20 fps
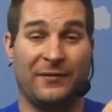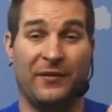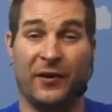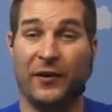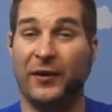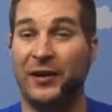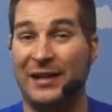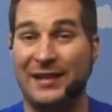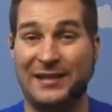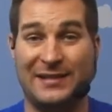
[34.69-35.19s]

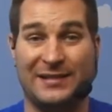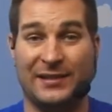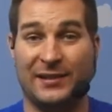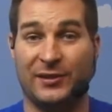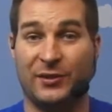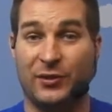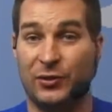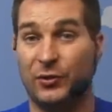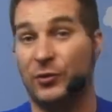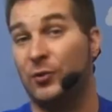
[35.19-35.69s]
Very easy
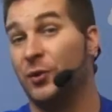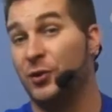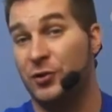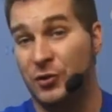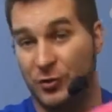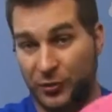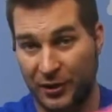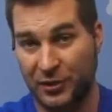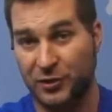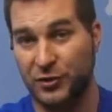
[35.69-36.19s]
to
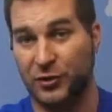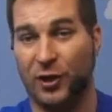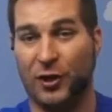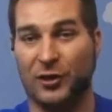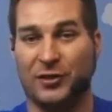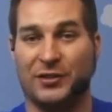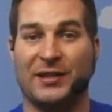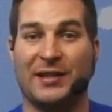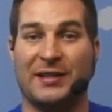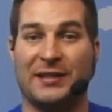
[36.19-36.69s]
stretch your
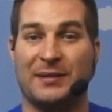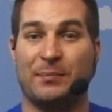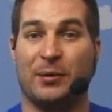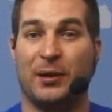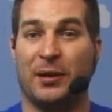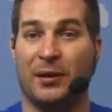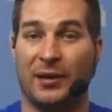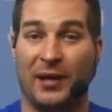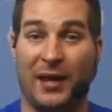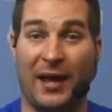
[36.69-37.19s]
dog's legs and
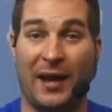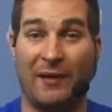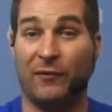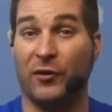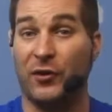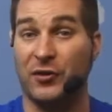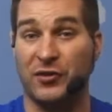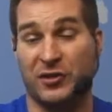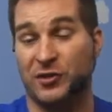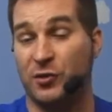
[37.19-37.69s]
put into that
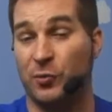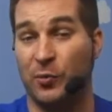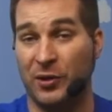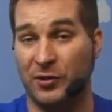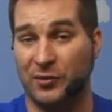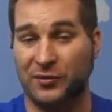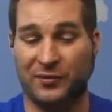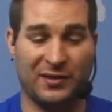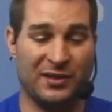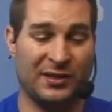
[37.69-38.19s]
versus the
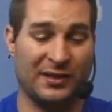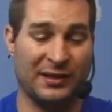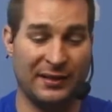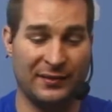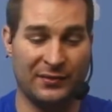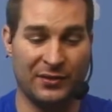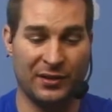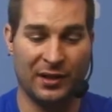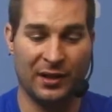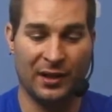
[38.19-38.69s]
ones with
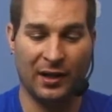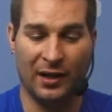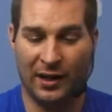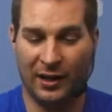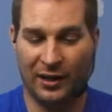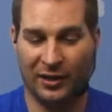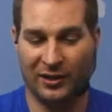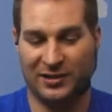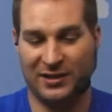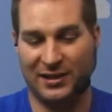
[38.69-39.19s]
sleeves.
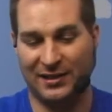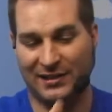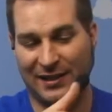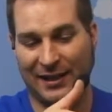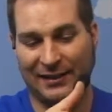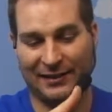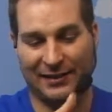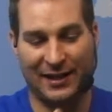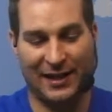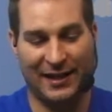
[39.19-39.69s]
You can see it's
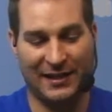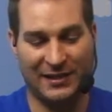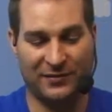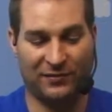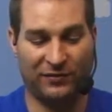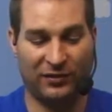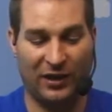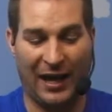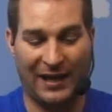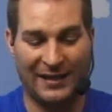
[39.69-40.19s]
got the nice
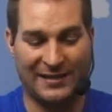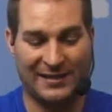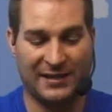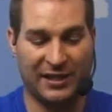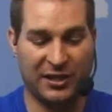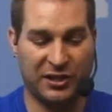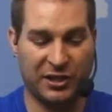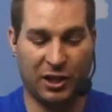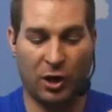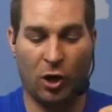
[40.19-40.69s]
flat
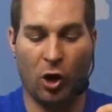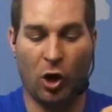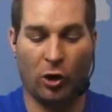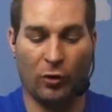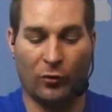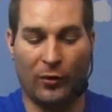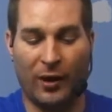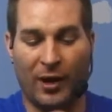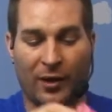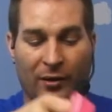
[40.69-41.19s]
stitching
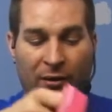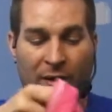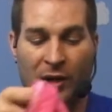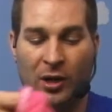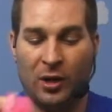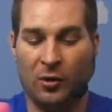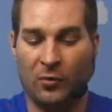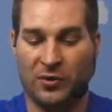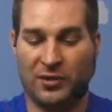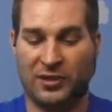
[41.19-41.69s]
all around,
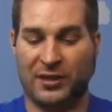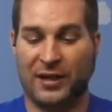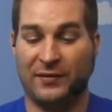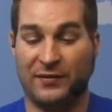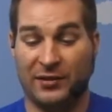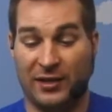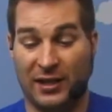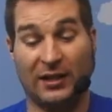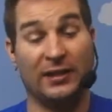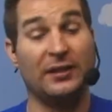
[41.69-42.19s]
which
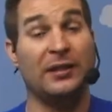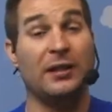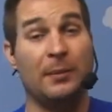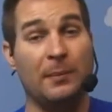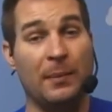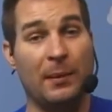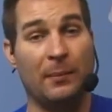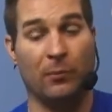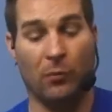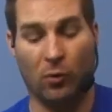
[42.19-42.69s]
gives it a little
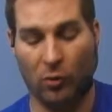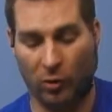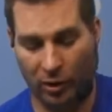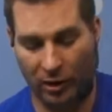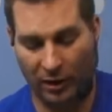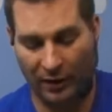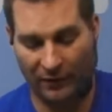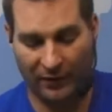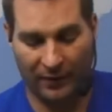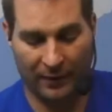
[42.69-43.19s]
bit more
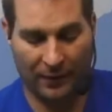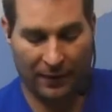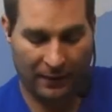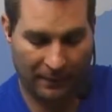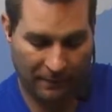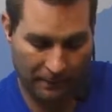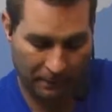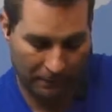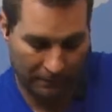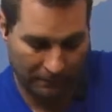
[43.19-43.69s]
of a
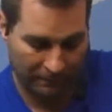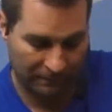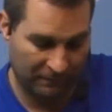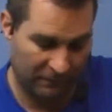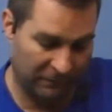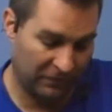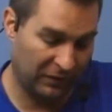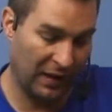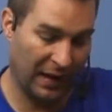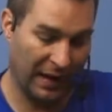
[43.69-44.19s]

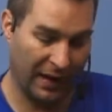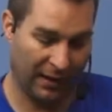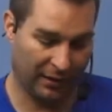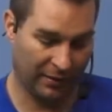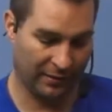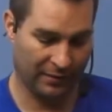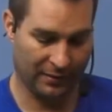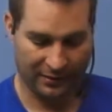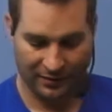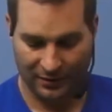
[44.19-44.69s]
flare.
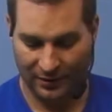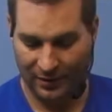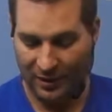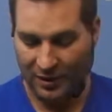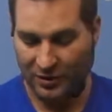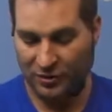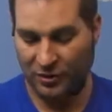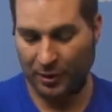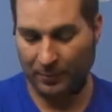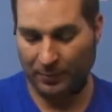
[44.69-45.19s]

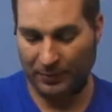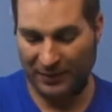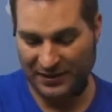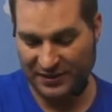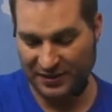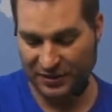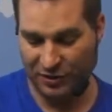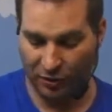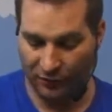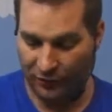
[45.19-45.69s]
So I'll
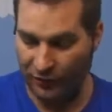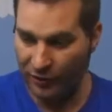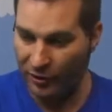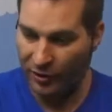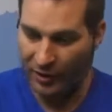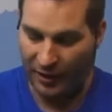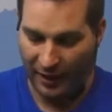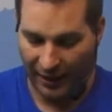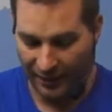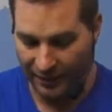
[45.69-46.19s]
place this over
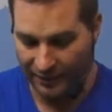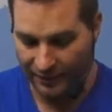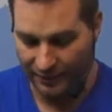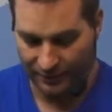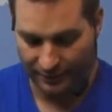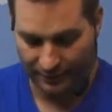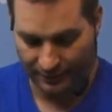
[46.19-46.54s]
her head.